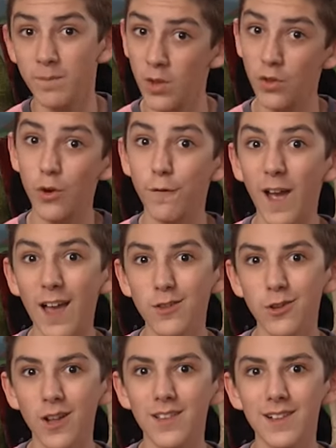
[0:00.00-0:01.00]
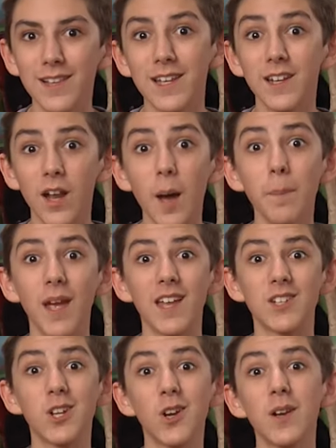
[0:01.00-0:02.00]
So if astronauts clean it up
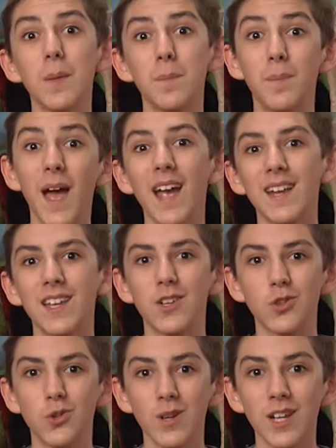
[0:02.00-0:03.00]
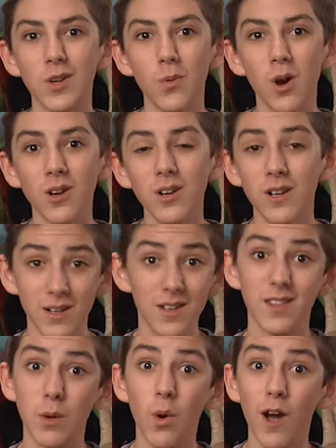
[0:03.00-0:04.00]
and turn it back into drinking water,
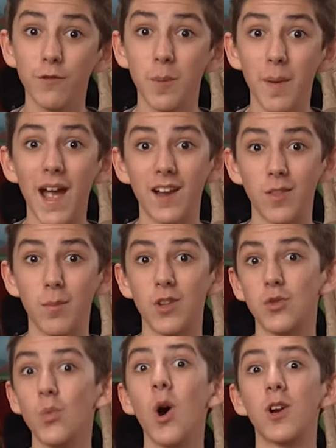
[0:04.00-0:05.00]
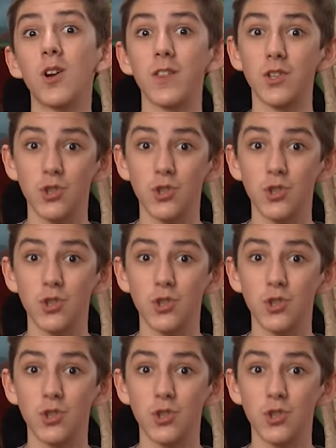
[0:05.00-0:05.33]
they won't have to pack as much water on the